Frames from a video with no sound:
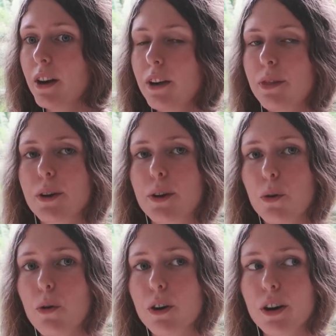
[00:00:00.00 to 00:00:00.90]
in the
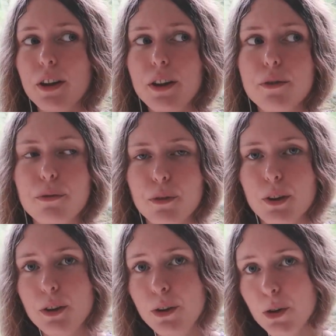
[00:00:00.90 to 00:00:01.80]
core, if
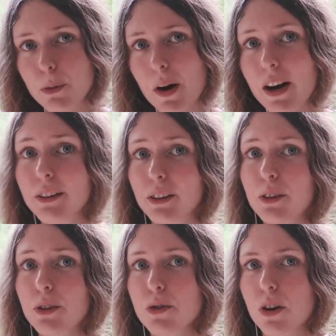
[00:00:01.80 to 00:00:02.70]
in your mind
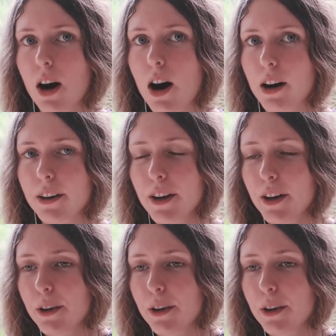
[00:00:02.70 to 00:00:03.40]
and in your heart,